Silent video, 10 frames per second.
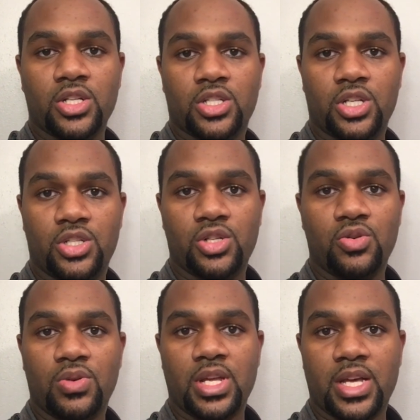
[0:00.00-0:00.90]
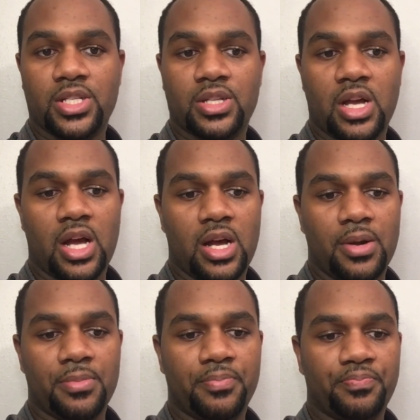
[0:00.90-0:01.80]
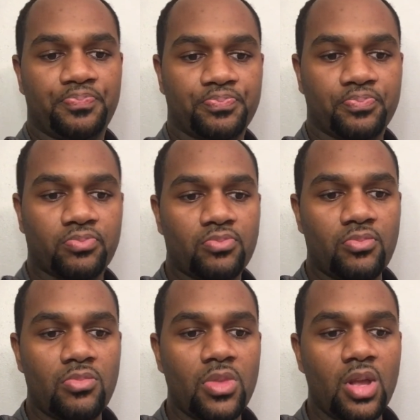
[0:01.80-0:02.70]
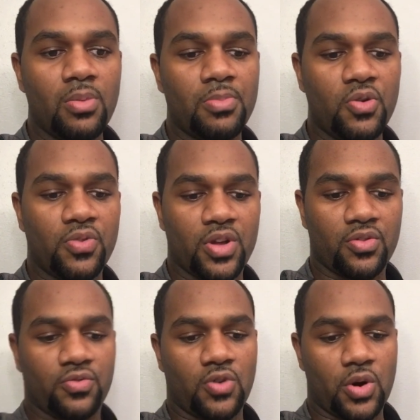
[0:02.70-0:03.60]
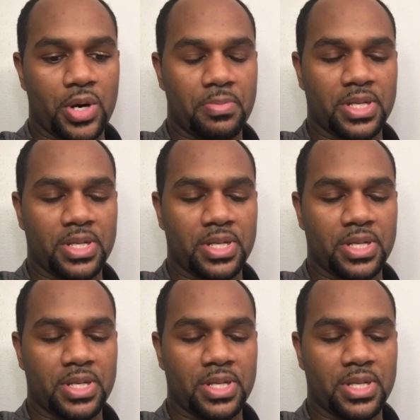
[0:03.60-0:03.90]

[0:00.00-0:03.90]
to-do list um, moving forward.